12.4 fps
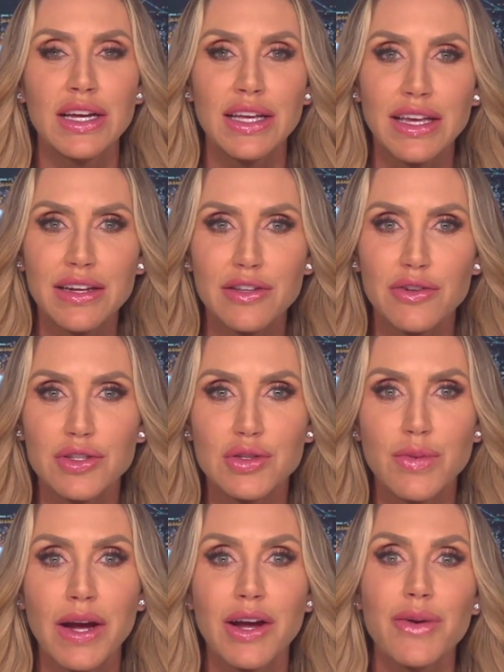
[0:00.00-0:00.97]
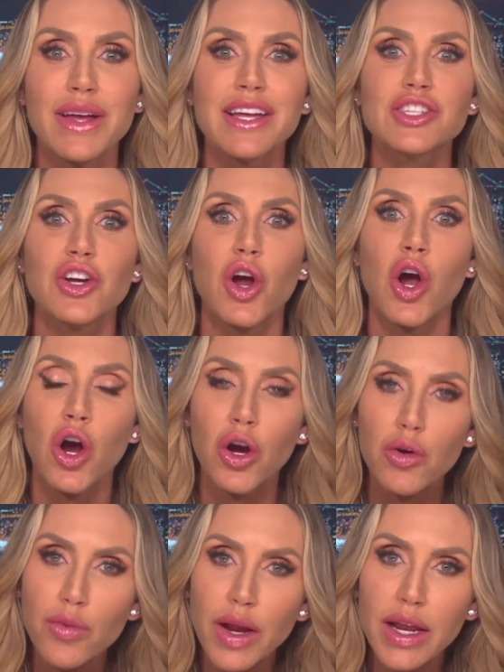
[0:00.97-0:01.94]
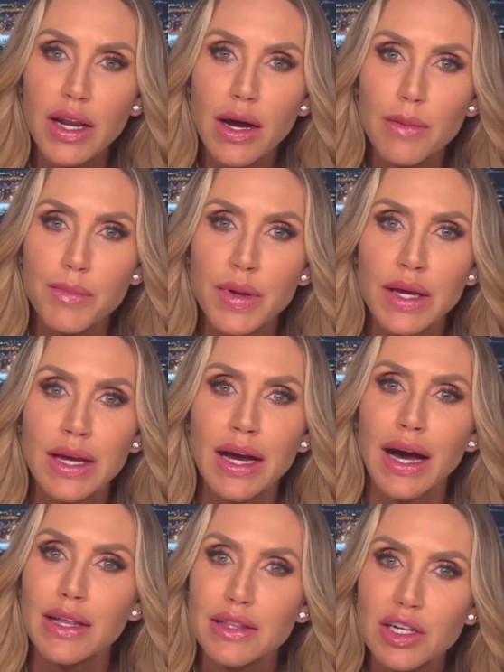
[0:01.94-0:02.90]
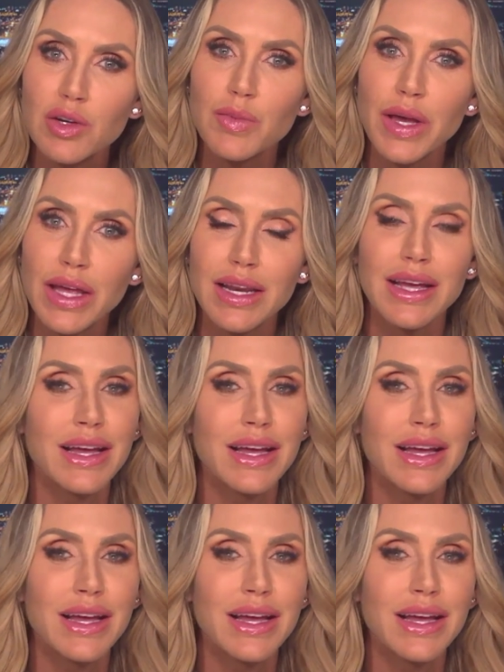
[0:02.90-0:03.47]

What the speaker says: Get a little sweat going. Get your heart rate up a little bit.